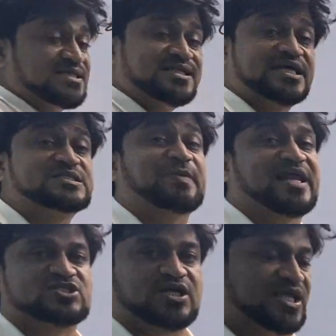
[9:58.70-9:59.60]
is
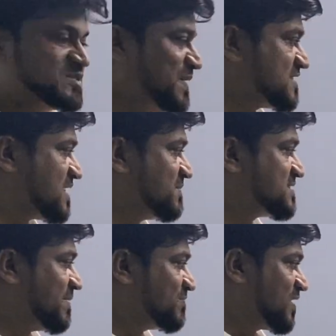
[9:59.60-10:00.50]
expansion. Expansion
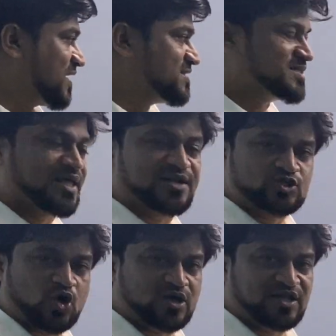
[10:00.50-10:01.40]
is something is there
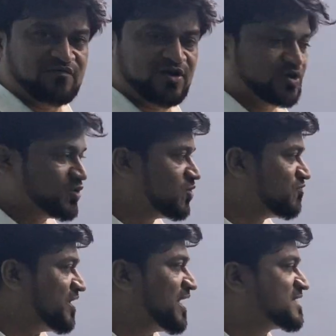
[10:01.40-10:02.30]
short given to you.
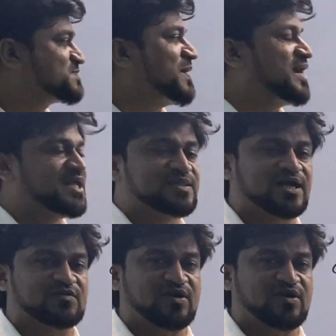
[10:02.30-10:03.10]
We are expanding that